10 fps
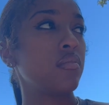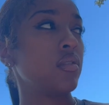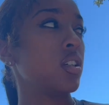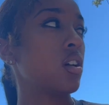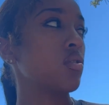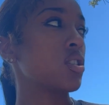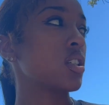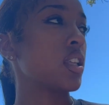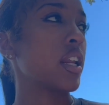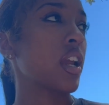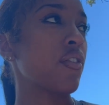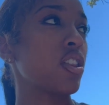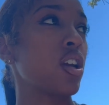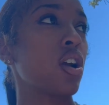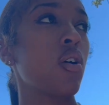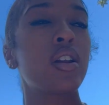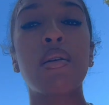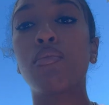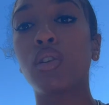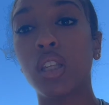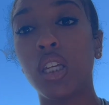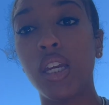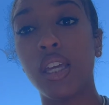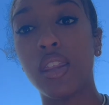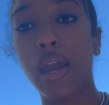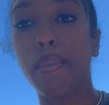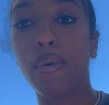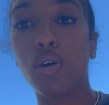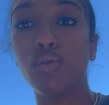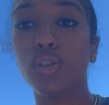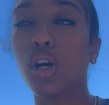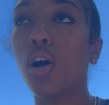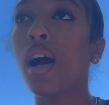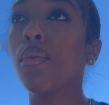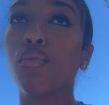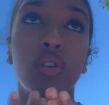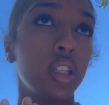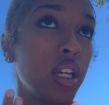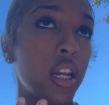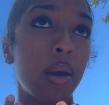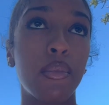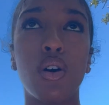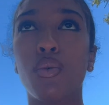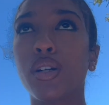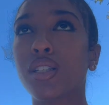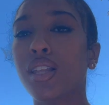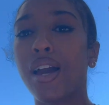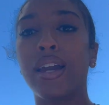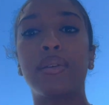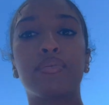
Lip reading: You know, just letting everything go. And I'm really in that mode, y'all. I'm really in that mode where it's like,